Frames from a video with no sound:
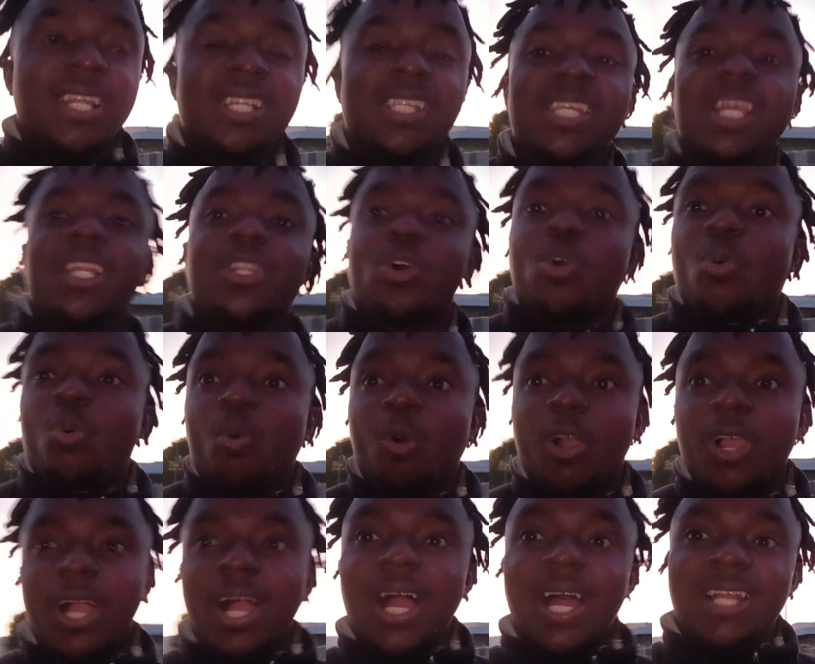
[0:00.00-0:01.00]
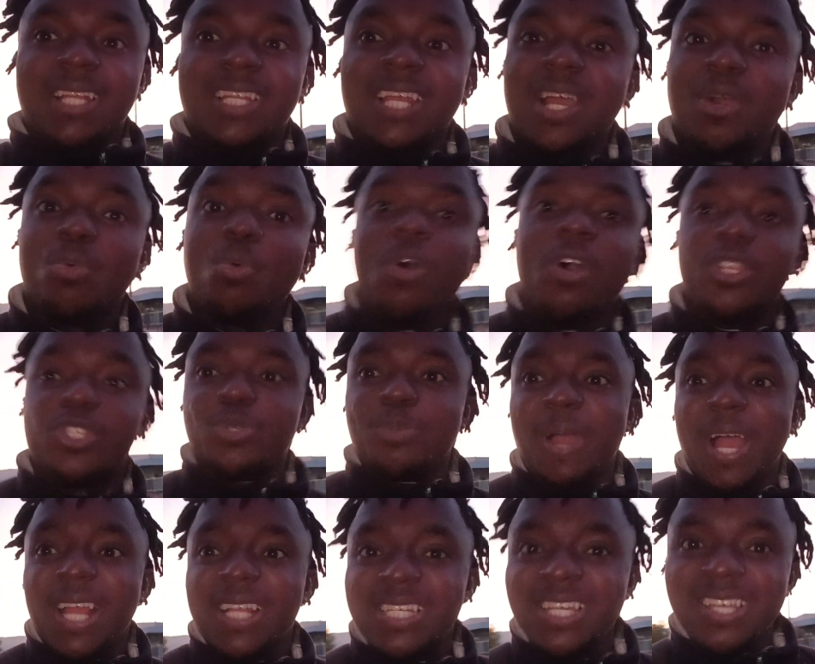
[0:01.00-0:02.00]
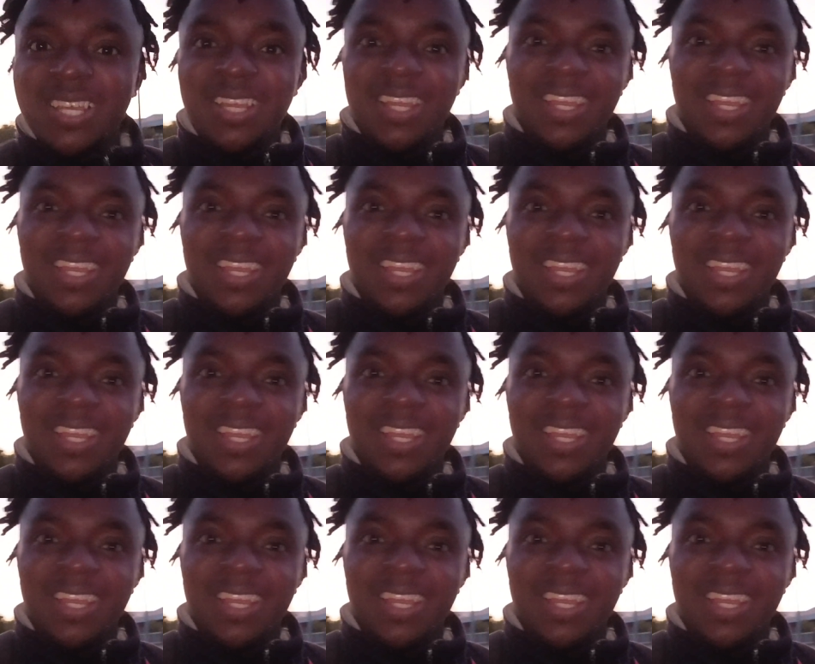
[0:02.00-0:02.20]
they don't work hard, they work smart.